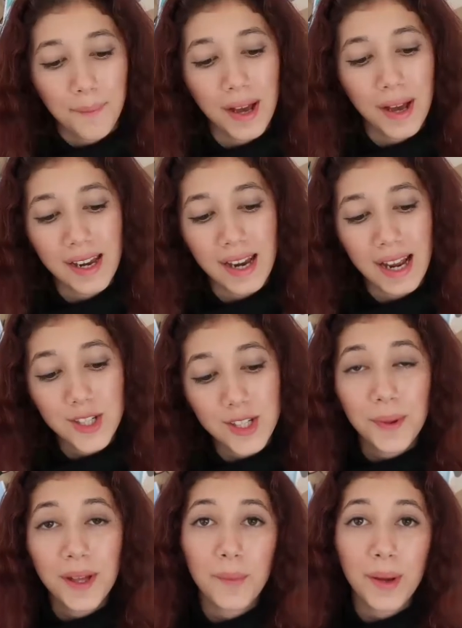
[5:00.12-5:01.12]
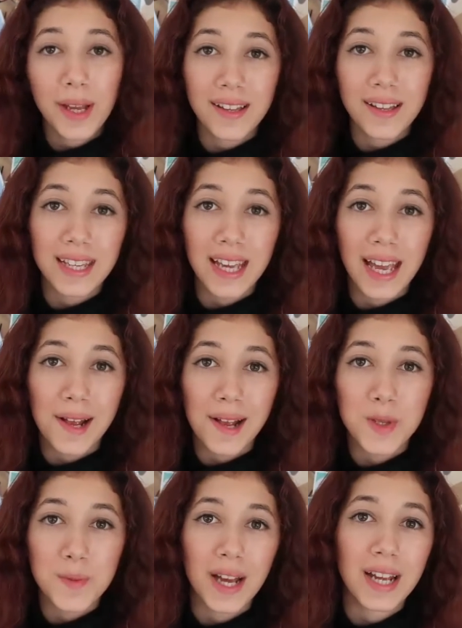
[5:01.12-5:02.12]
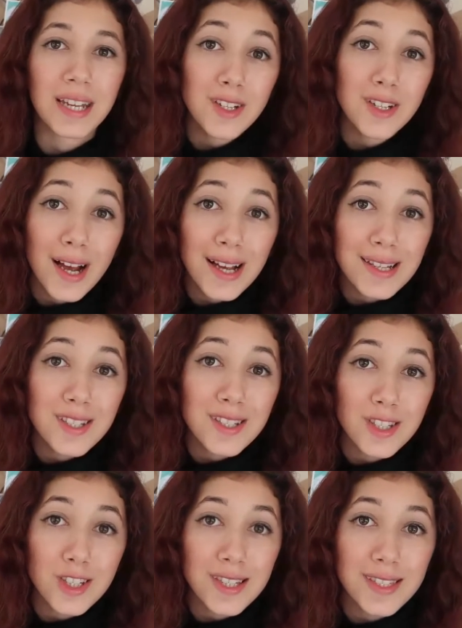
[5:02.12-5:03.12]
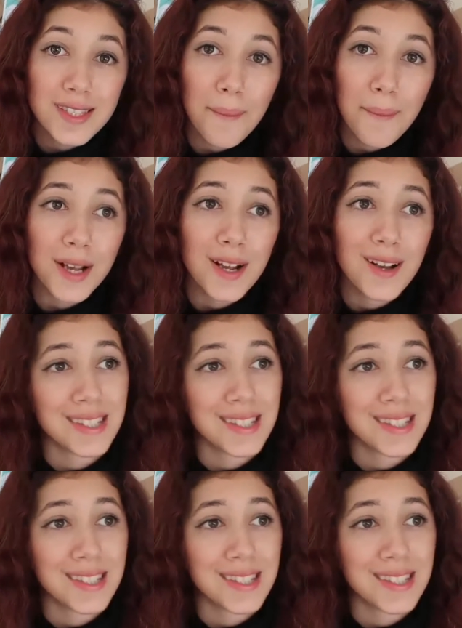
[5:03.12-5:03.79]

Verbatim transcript: but I do plan on playing other games, but I need you guys to suggest some because